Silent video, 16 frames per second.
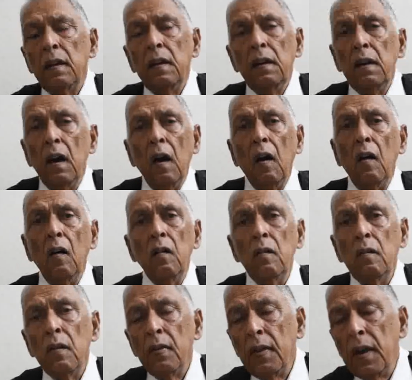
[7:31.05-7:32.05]

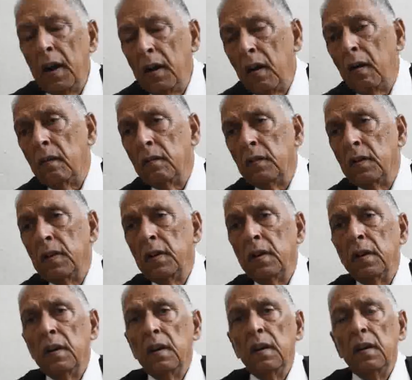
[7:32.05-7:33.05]
No, they don't.
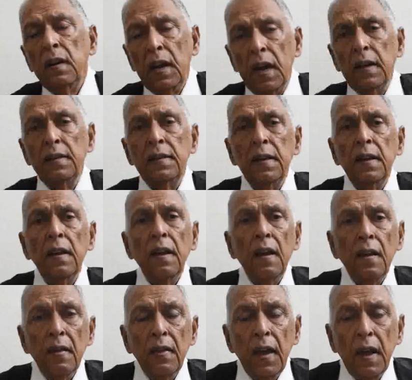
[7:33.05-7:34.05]
Yes,
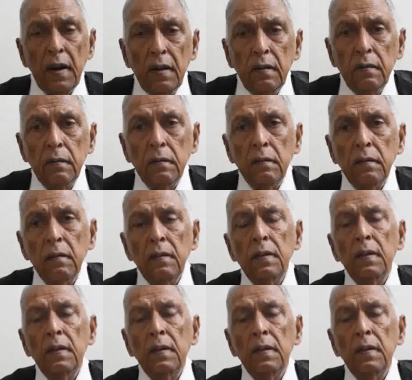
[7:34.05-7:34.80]
they do.